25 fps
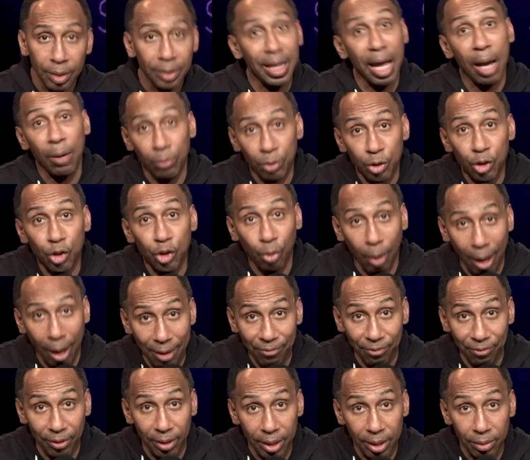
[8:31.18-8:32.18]
That was
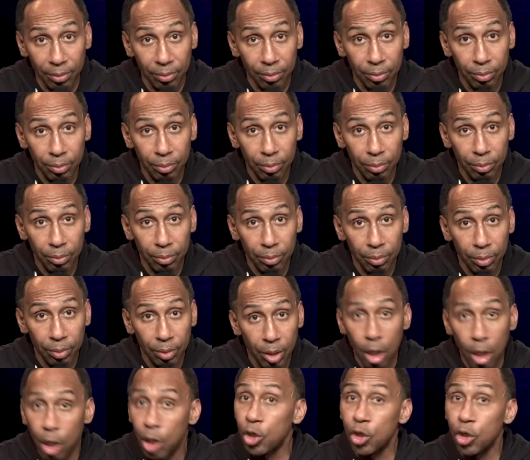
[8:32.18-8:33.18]
trifling.
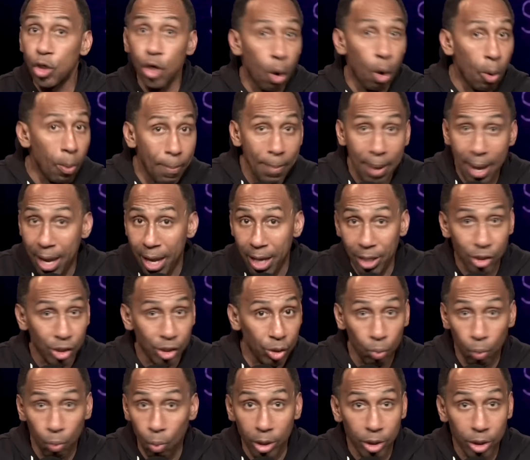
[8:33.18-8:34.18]
No man
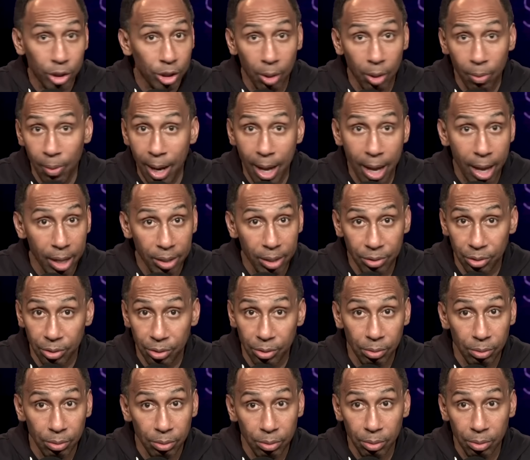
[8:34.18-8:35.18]
should want your
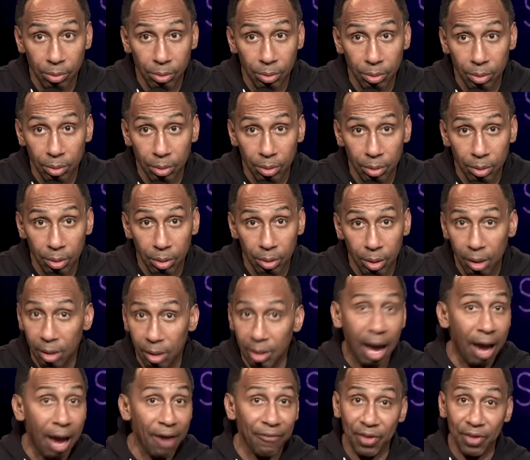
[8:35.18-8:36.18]
ass.
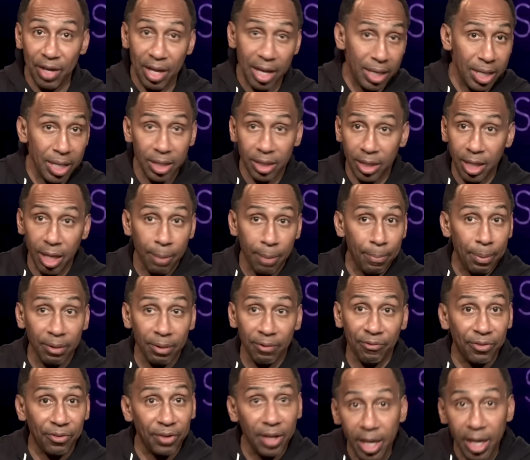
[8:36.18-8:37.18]
Not for anything but
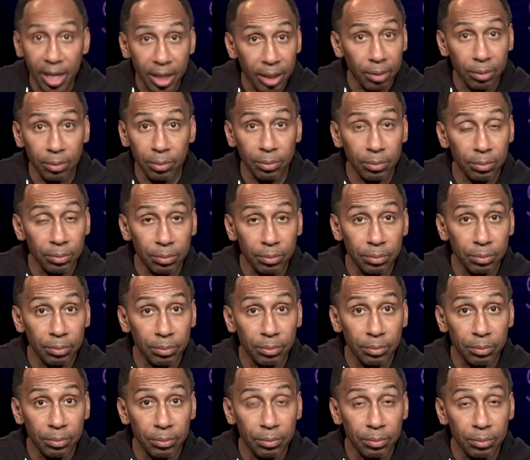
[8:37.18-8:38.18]
a fling.
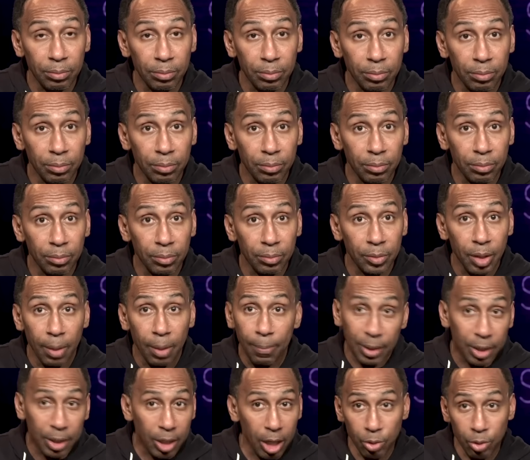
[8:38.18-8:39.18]

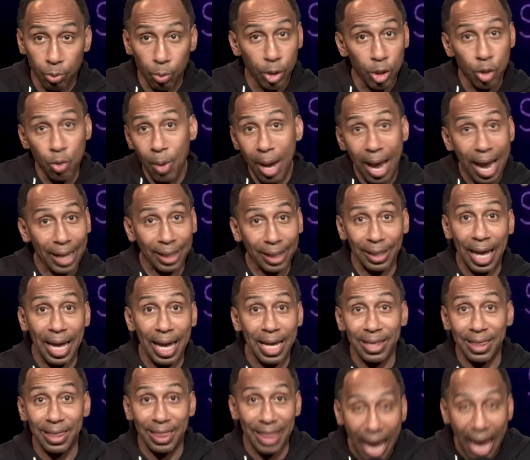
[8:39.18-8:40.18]
Because when you act
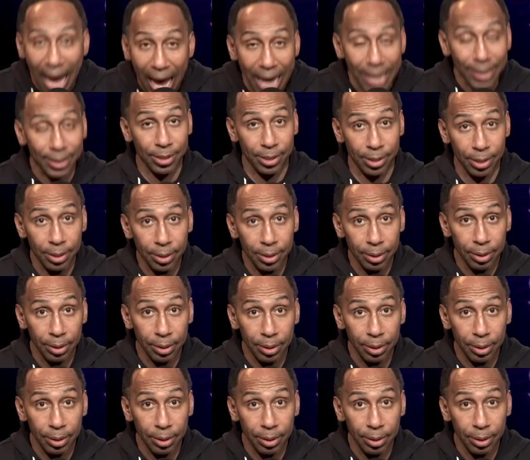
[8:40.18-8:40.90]
like that